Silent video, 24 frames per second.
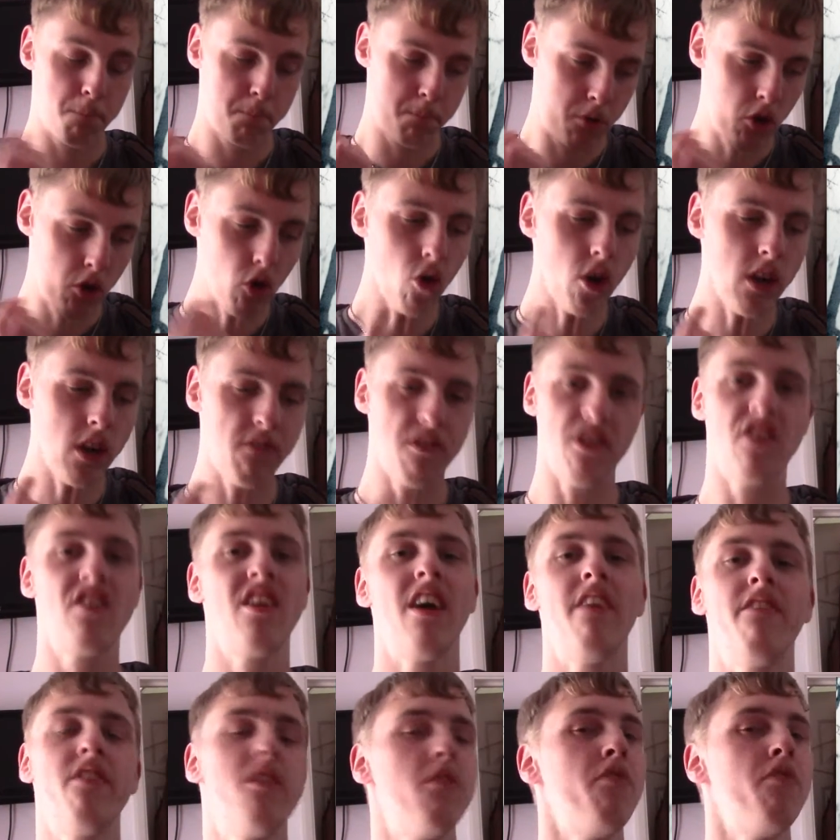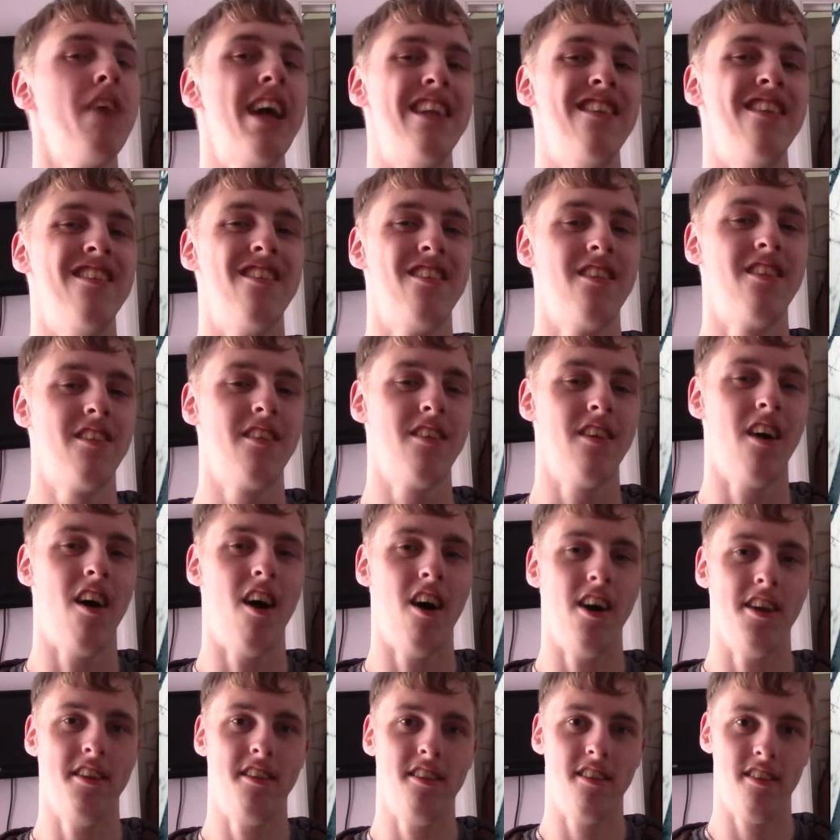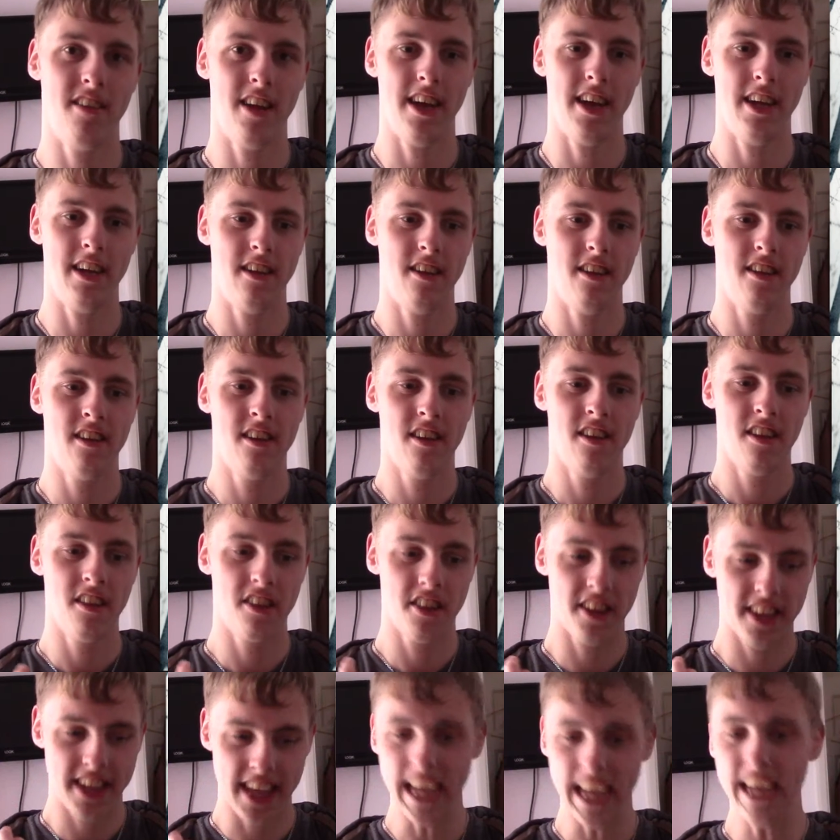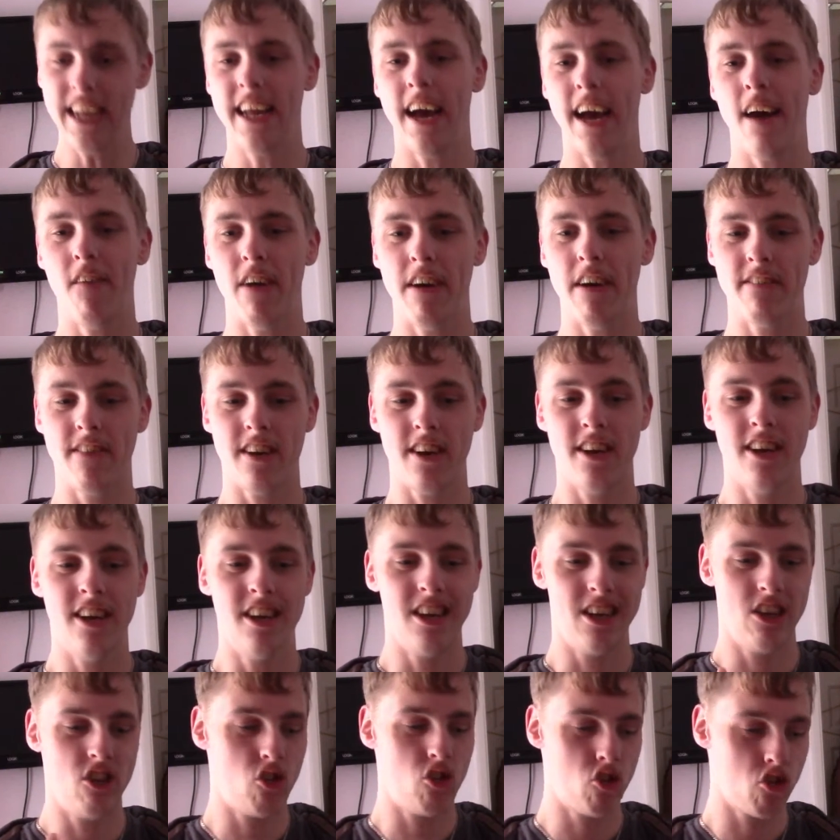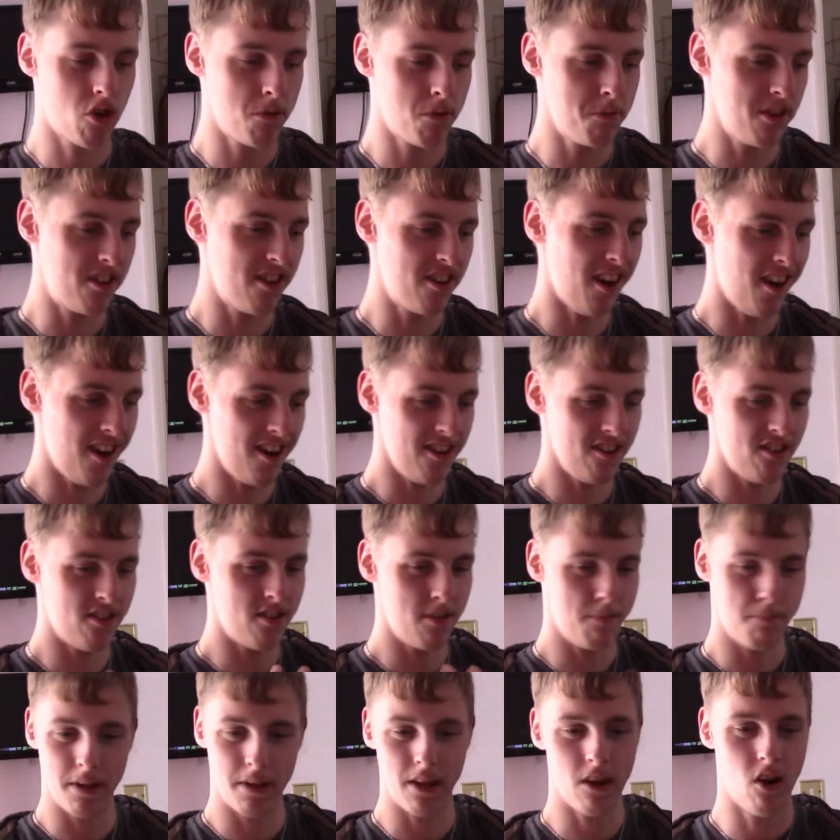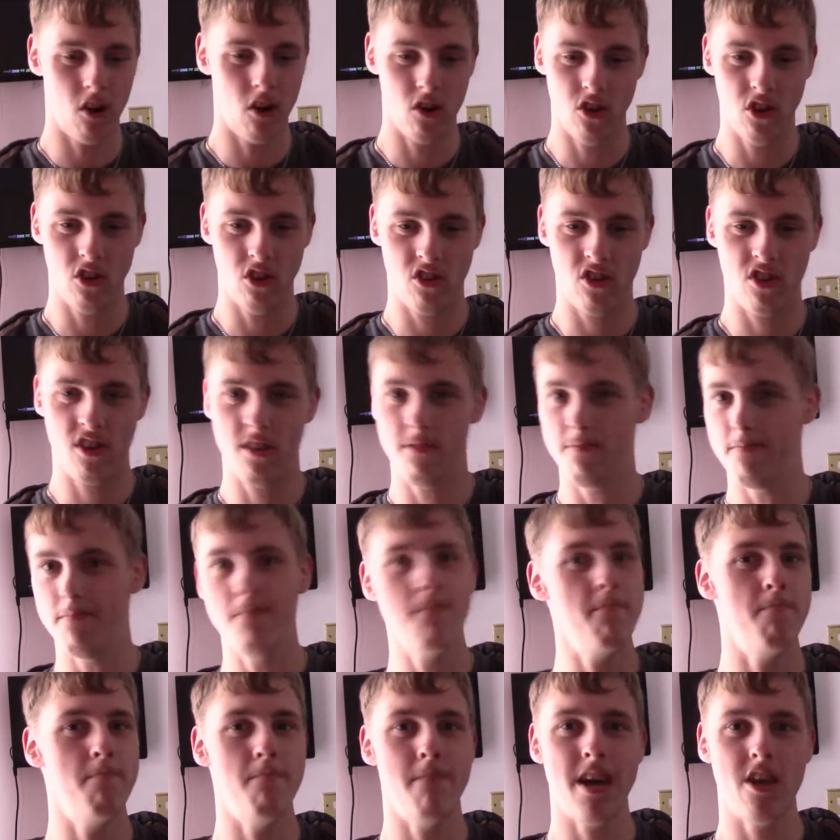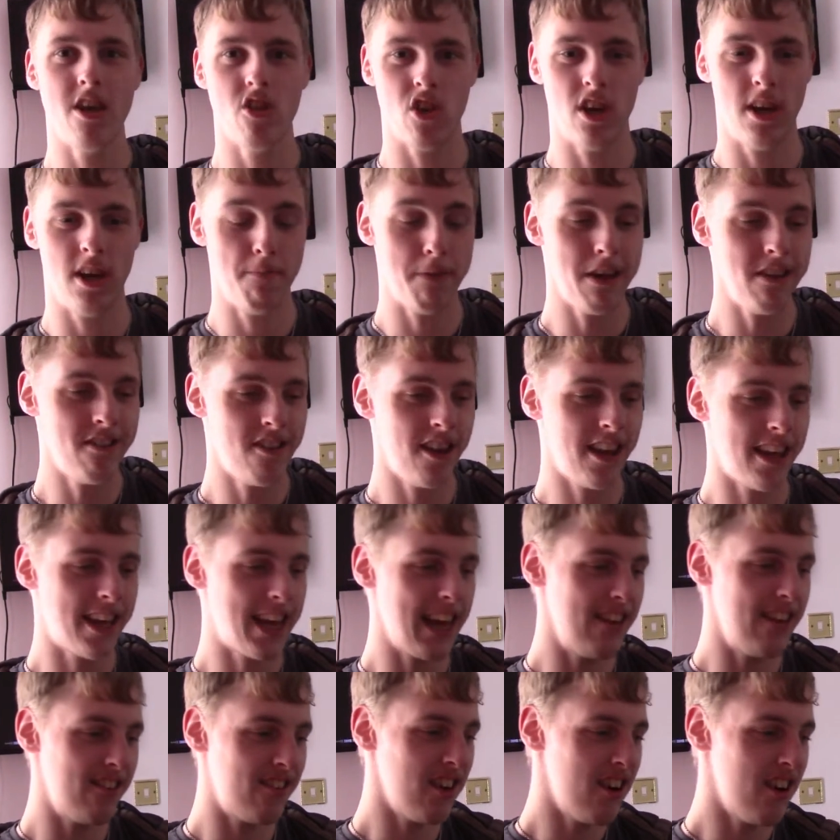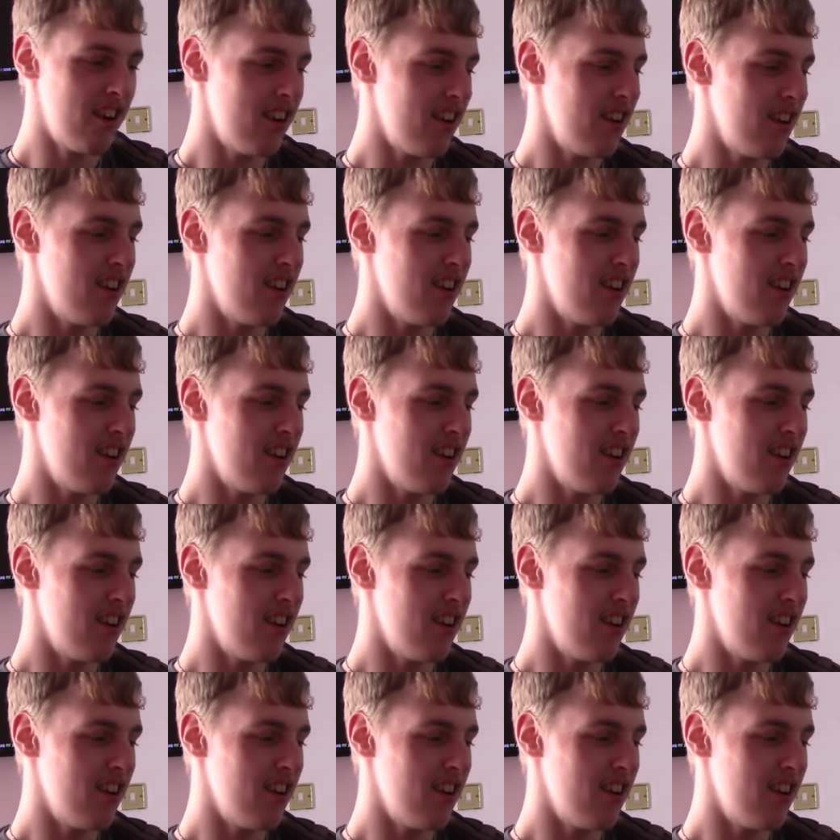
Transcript: Purely for self-defense, I'd say. The kid, however, is traumatized beyond measure. He basically gets